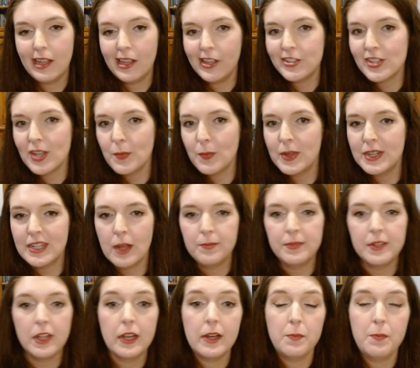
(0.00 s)
some
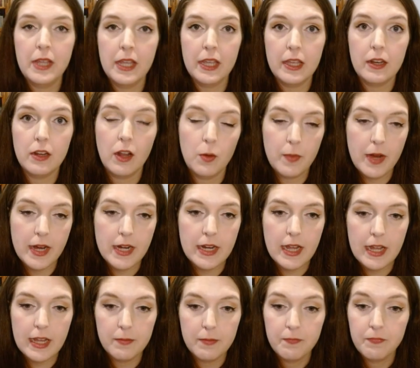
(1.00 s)
attempt at a pin on my
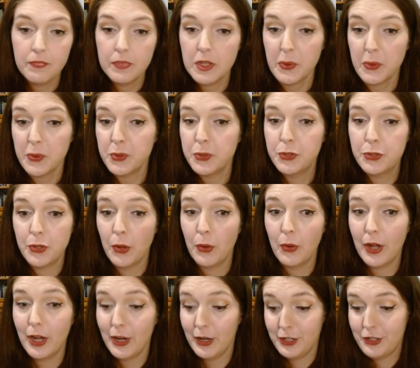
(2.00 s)
knight. So
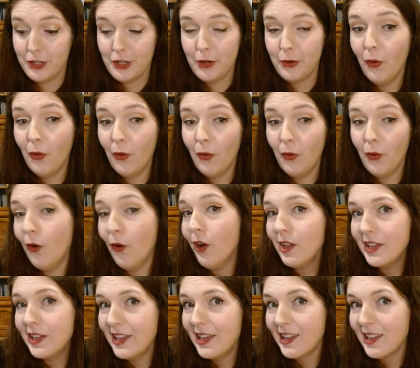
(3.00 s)
I said,
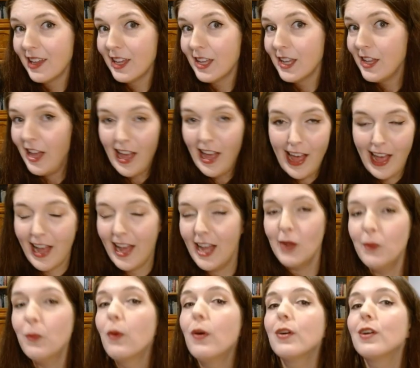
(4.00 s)
okay,
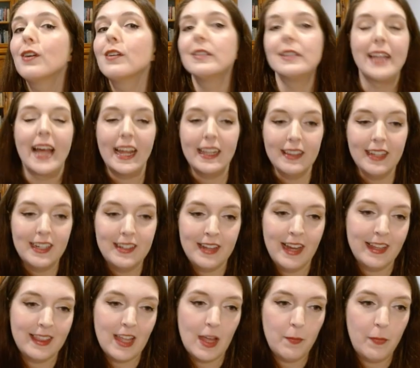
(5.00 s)
I will gladly
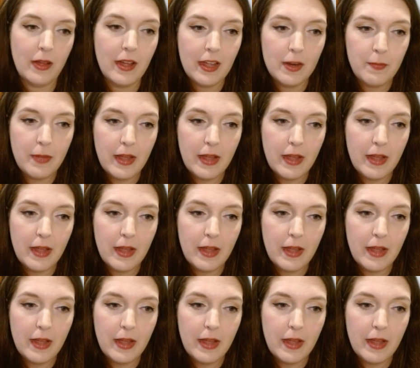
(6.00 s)
take that pawn